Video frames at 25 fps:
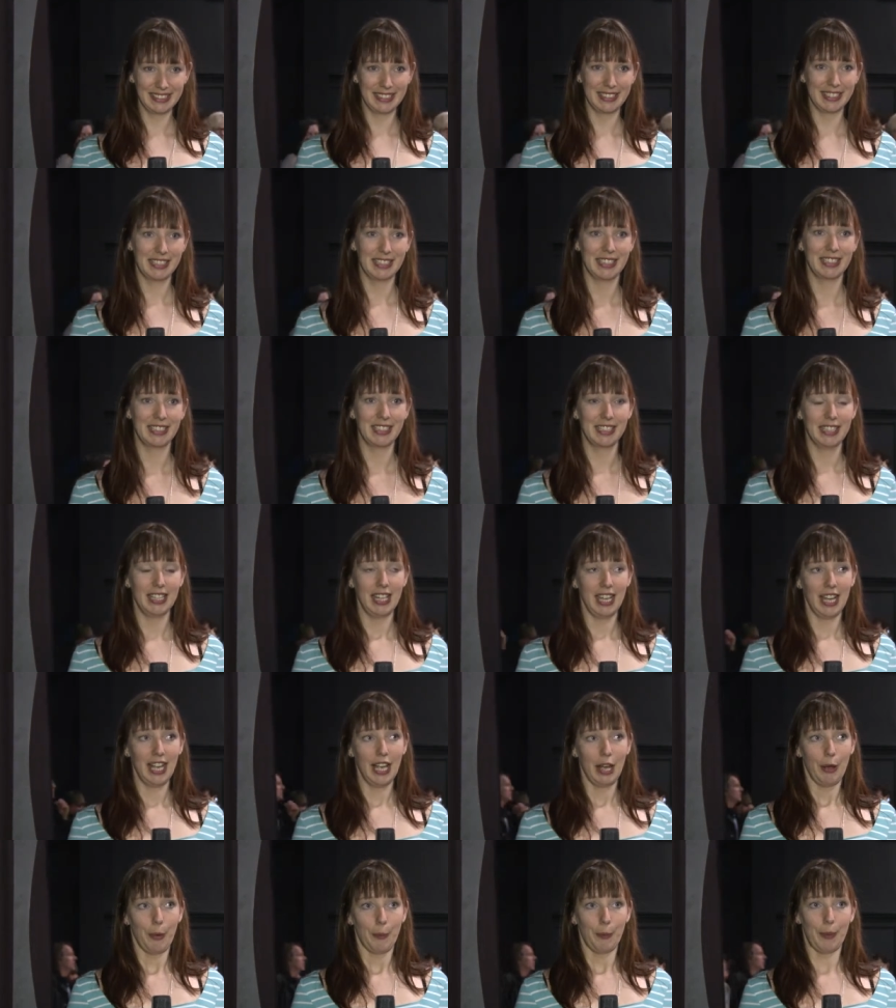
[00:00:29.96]
what was that?
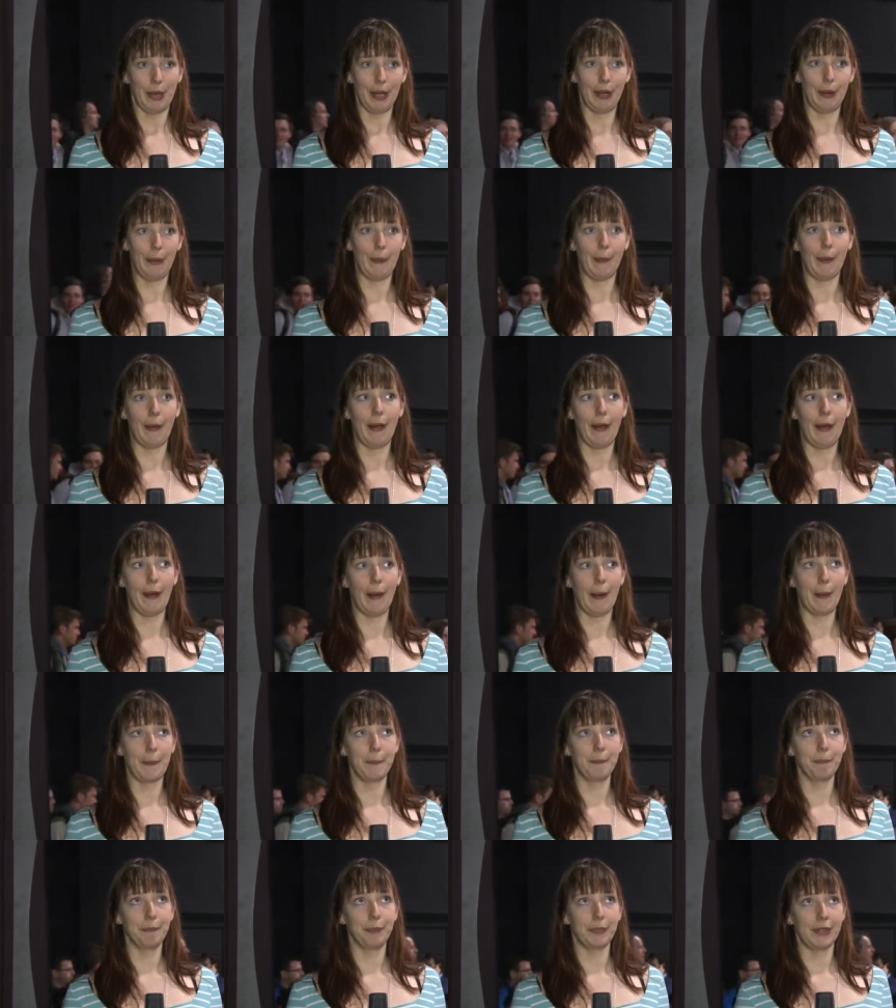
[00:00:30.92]
Well,
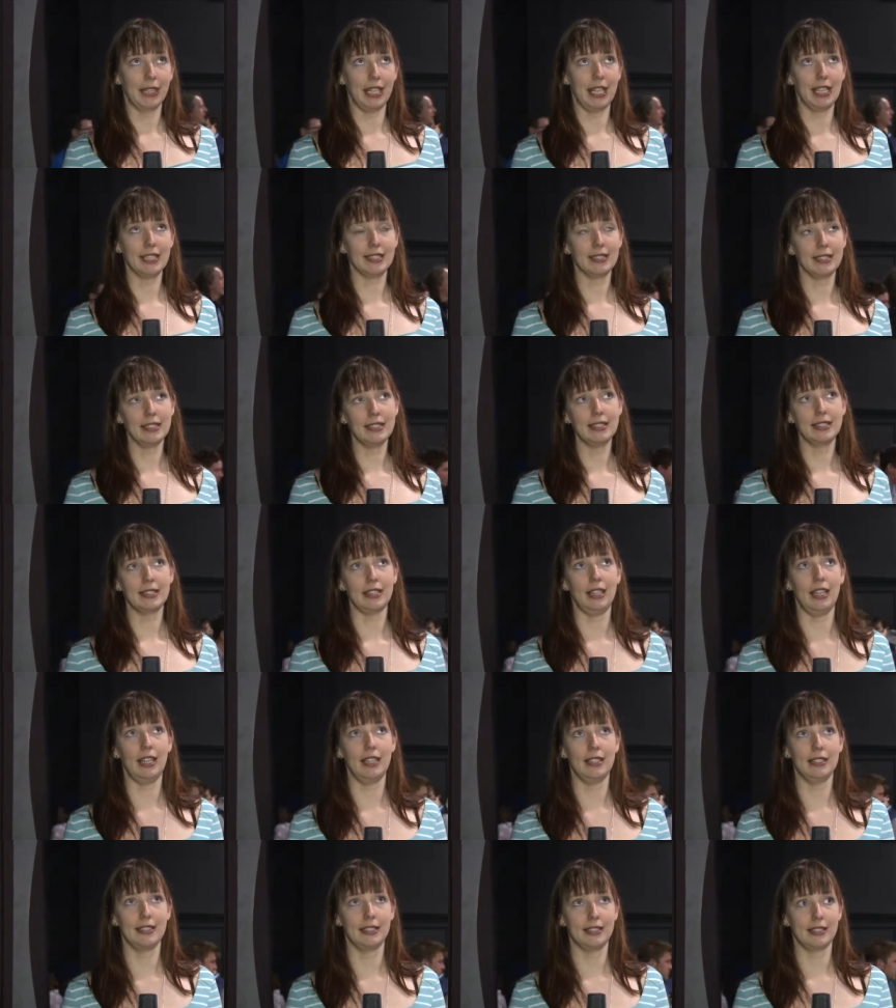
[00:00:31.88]
um, the essence
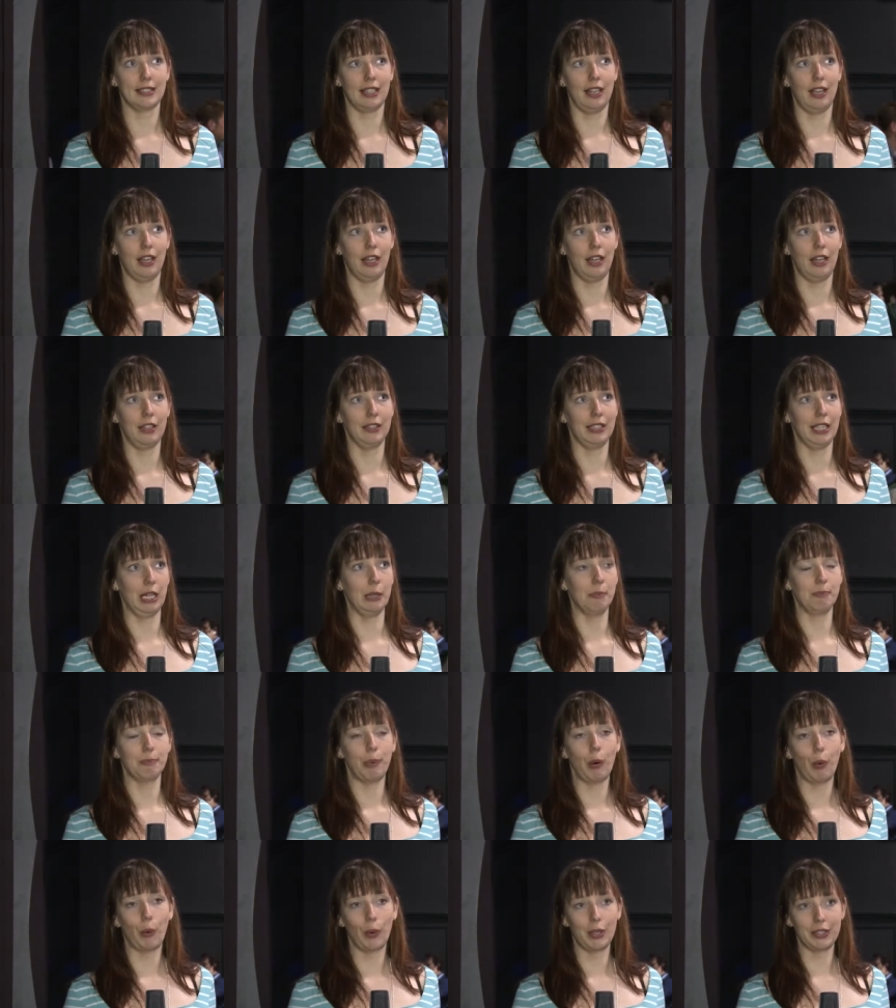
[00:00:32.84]
is uh, the
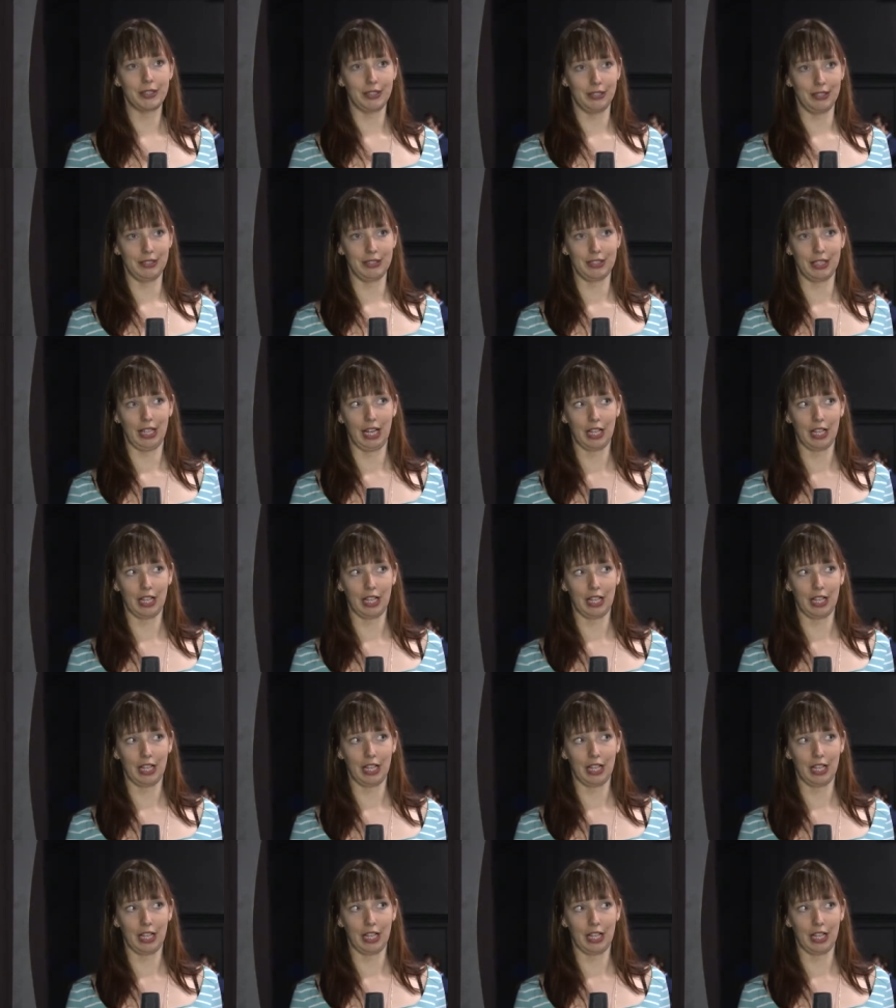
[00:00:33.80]
importance.